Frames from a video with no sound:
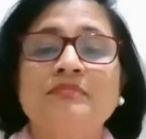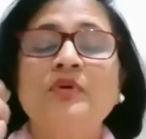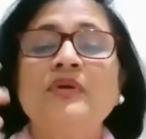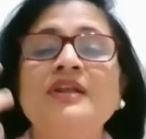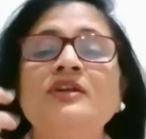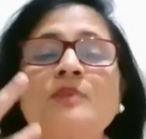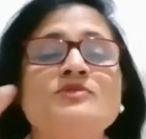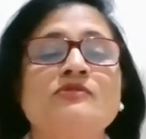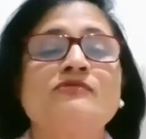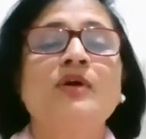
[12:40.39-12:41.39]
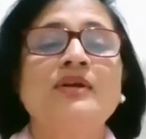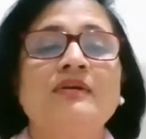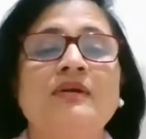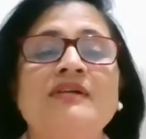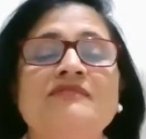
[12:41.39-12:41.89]
pouring drops of
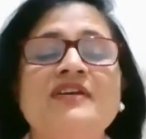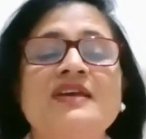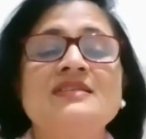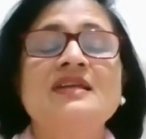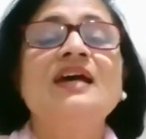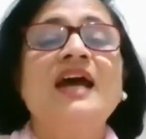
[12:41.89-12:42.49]
water on her face.